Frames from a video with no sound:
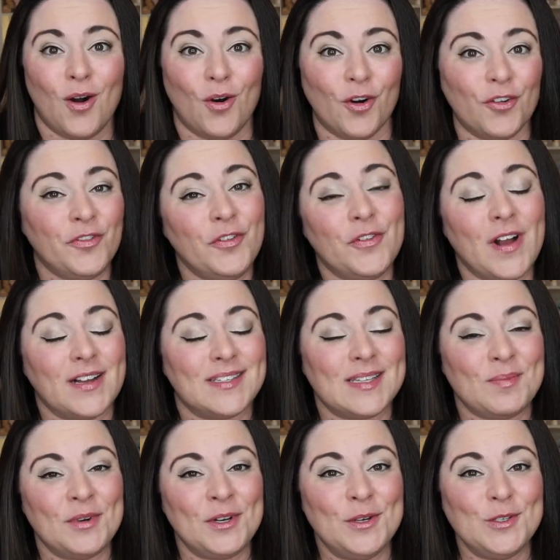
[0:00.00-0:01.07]
Or if you've got
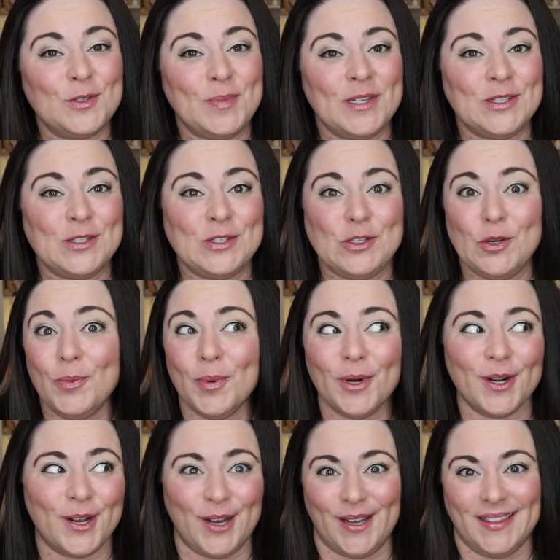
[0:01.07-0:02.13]
someone who's been
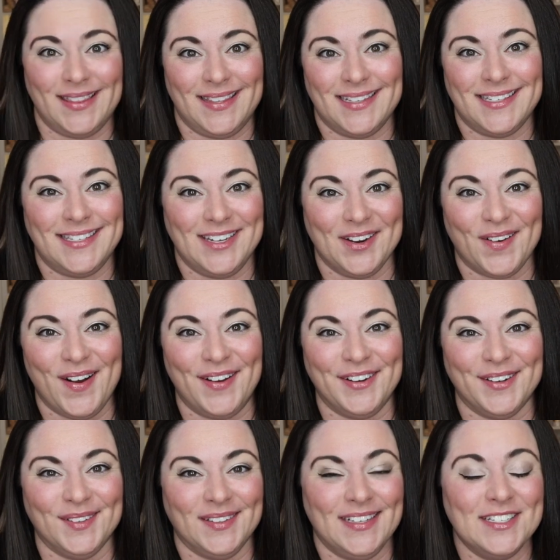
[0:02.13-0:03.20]
super good this year on
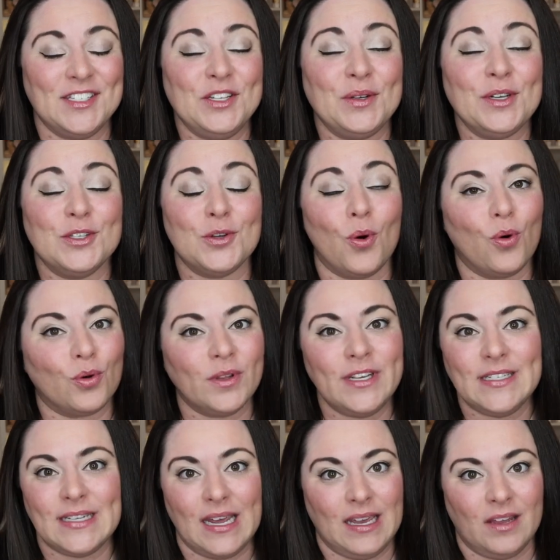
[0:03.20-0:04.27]
your list, you can
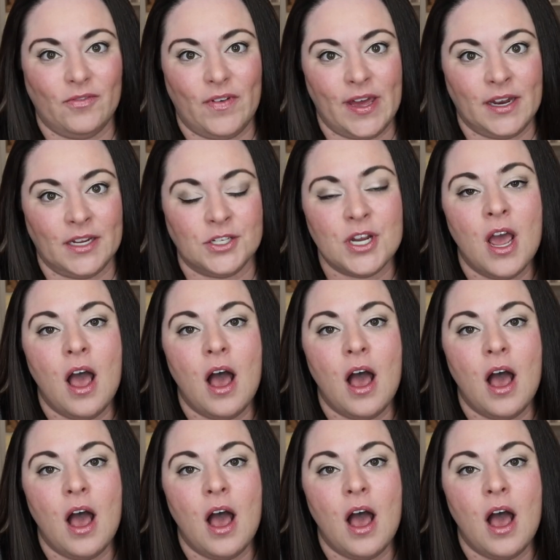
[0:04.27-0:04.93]
totally take advantage